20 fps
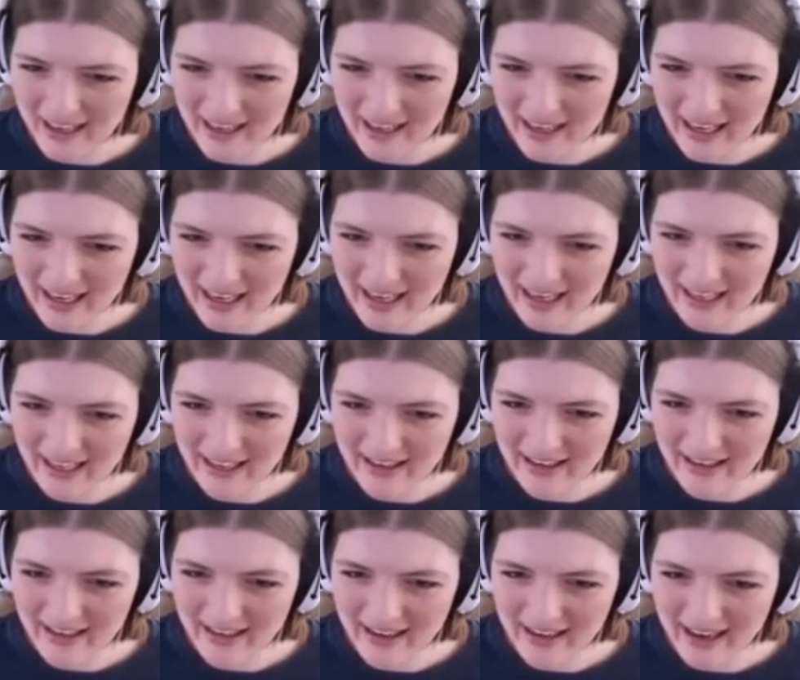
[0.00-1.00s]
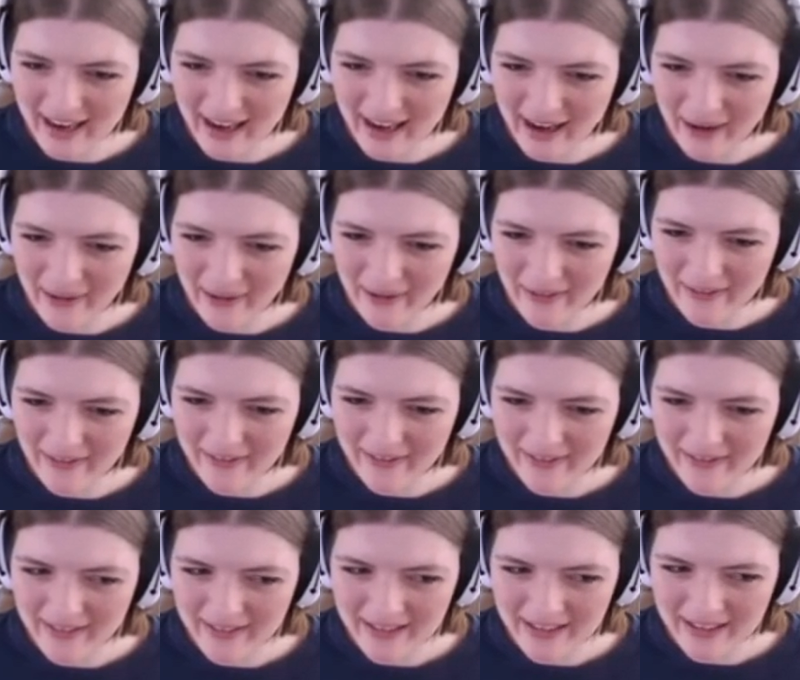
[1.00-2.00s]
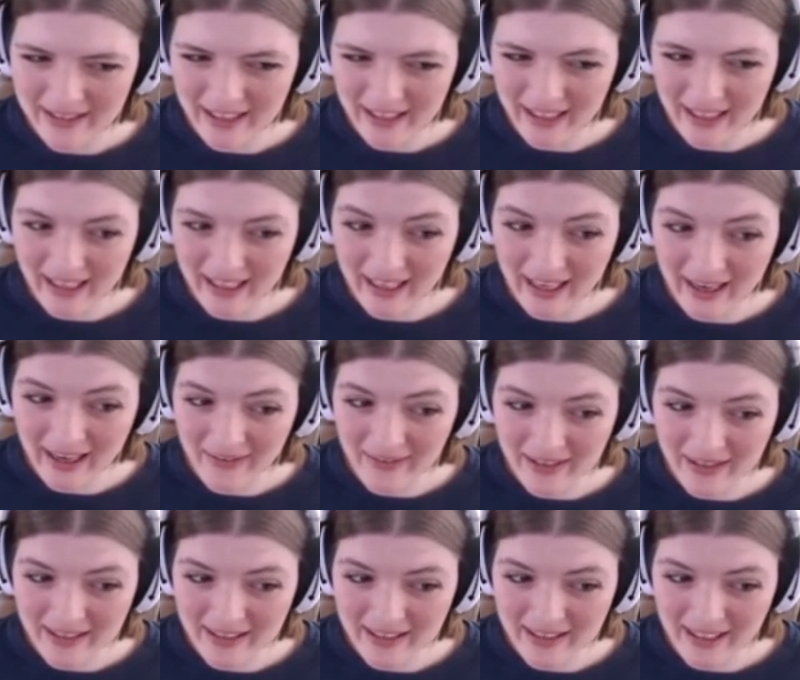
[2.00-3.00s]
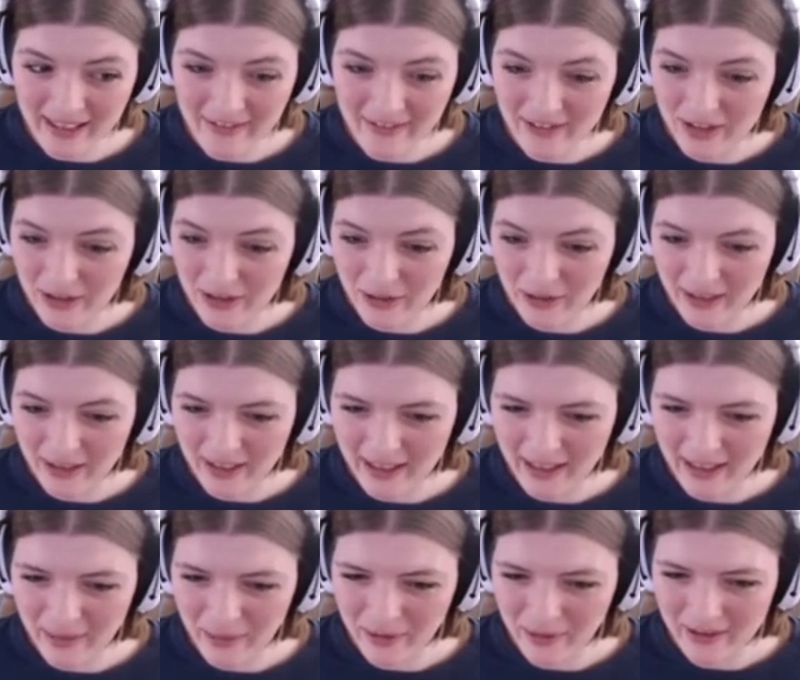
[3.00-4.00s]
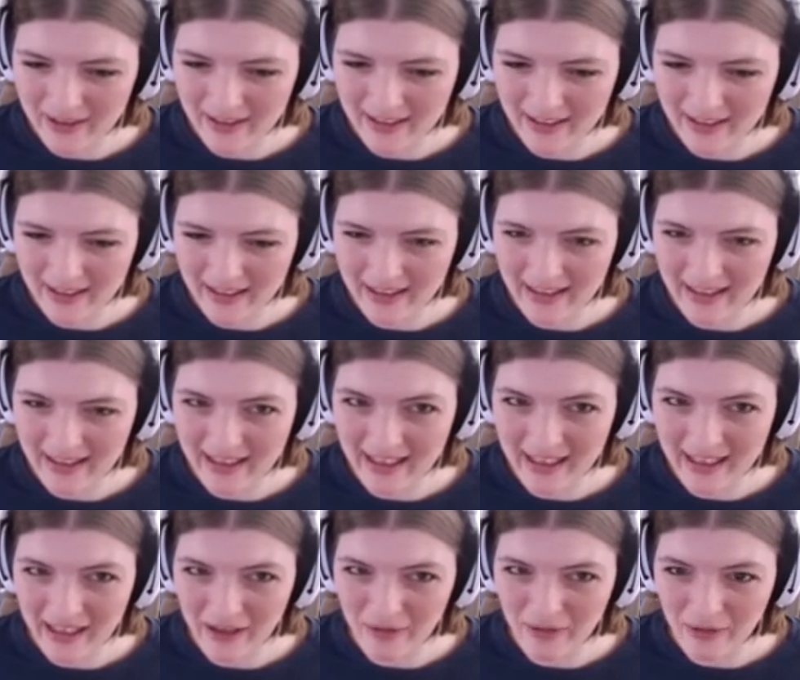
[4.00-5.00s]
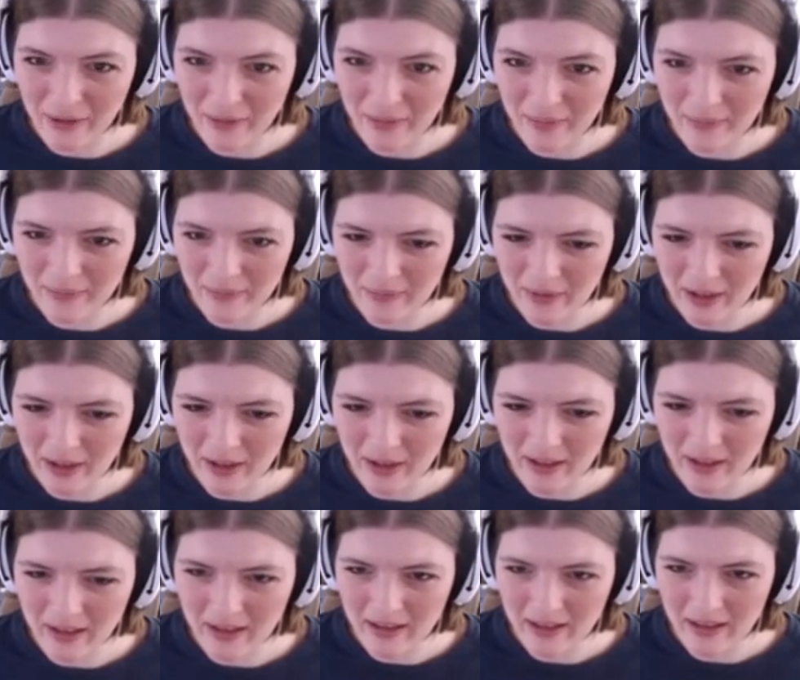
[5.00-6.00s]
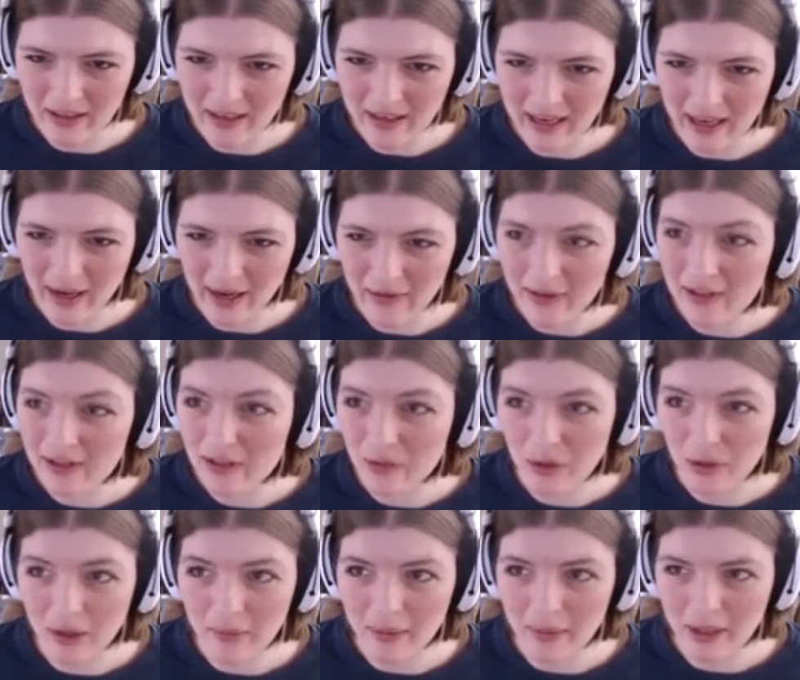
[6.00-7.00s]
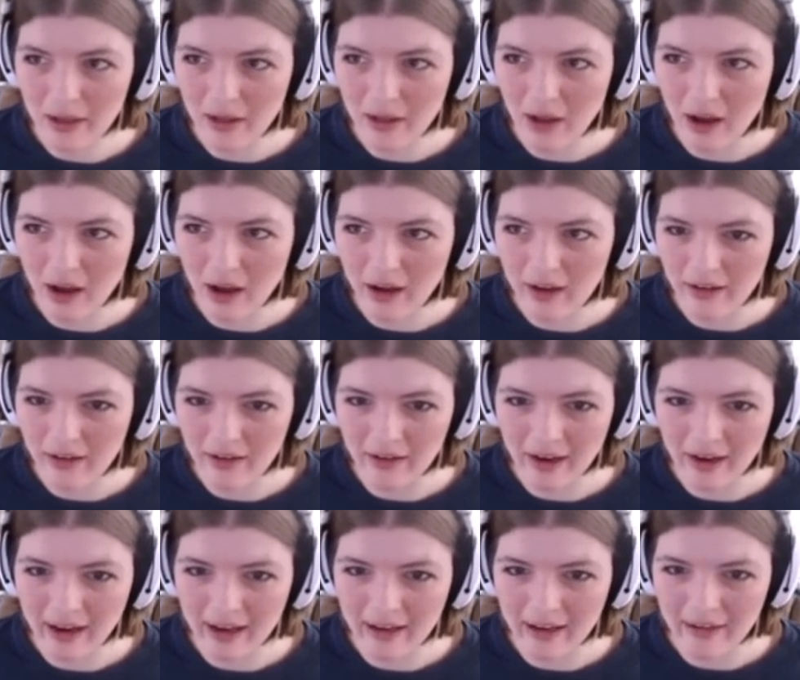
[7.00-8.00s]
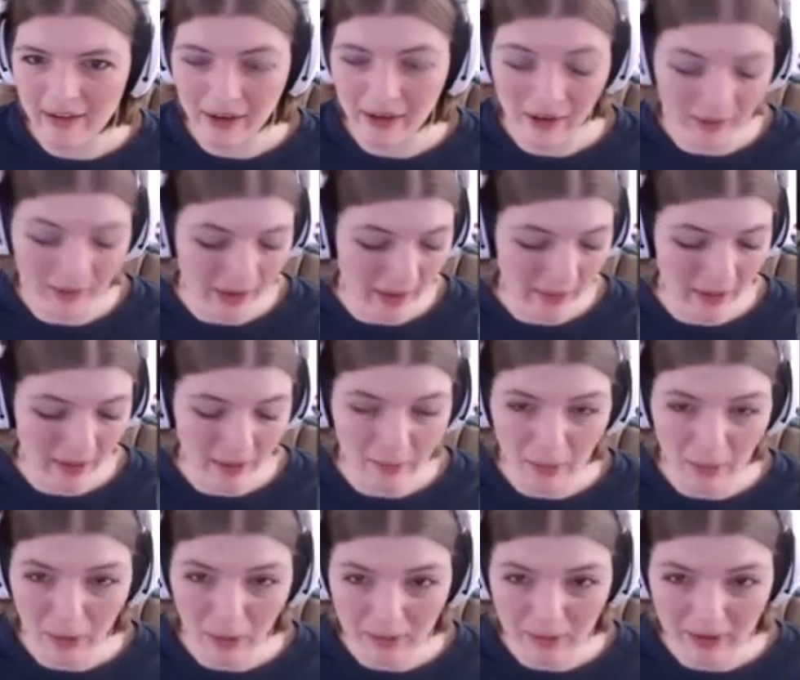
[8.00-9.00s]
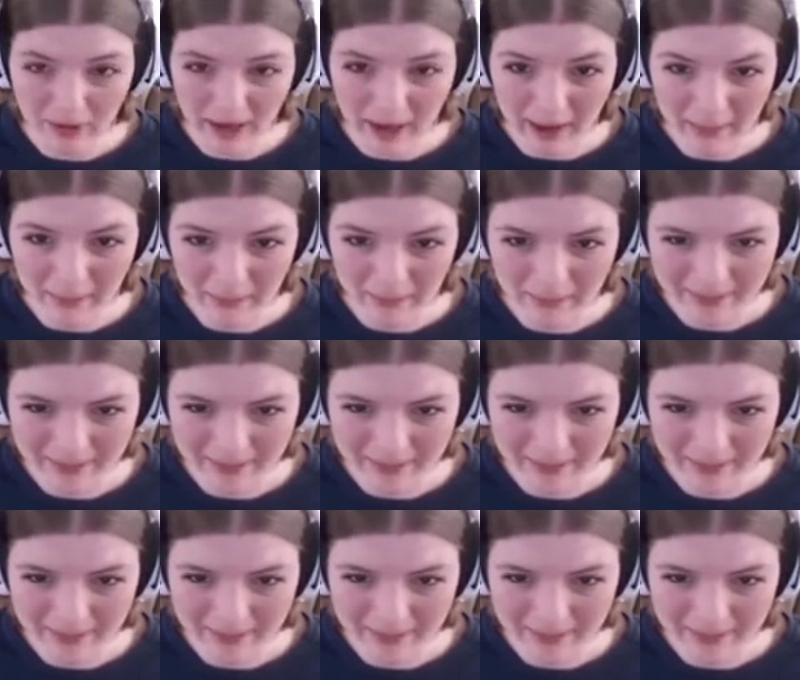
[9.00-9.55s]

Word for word: Get in here now. Like, I'm just not even joking anymore. Get in your room. Good. Now, this door better lock, or I don't know. I'm gonna blow up the game.